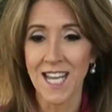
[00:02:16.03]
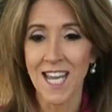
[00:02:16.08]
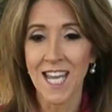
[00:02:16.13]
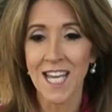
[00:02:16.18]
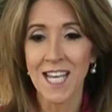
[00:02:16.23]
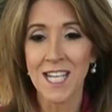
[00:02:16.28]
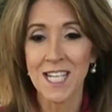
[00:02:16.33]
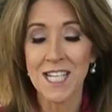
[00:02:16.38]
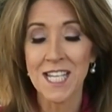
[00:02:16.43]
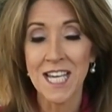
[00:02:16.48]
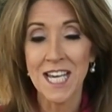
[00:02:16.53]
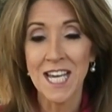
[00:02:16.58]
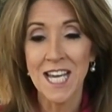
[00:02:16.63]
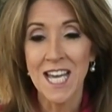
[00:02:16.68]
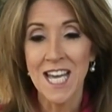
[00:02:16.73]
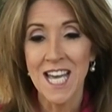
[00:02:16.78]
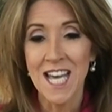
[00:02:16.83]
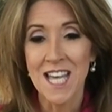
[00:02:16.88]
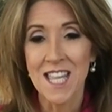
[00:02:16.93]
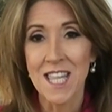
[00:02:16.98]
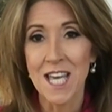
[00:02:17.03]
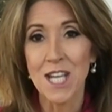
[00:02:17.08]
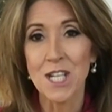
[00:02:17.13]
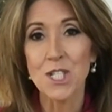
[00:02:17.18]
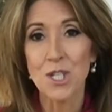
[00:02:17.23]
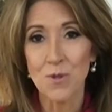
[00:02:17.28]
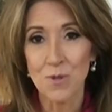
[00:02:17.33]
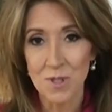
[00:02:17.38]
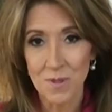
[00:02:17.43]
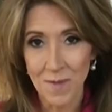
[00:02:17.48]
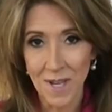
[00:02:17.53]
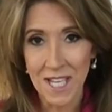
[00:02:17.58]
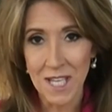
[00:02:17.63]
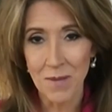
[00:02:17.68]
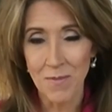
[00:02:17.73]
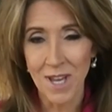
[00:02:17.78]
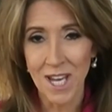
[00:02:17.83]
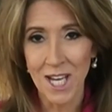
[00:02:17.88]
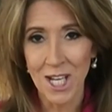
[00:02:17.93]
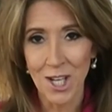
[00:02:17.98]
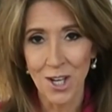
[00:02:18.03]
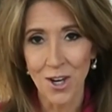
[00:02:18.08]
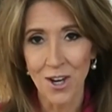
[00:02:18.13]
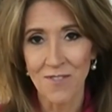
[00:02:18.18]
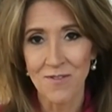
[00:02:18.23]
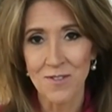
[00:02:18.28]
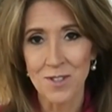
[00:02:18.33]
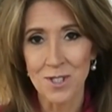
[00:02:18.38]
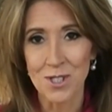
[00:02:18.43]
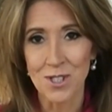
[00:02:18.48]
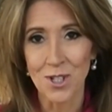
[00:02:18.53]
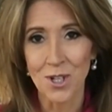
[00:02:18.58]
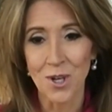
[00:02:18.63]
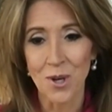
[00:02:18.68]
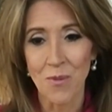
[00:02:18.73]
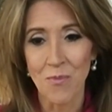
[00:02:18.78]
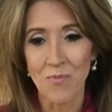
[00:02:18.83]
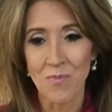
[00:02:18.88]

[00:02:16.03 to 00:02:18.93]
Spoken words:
And then she was my commanding officer,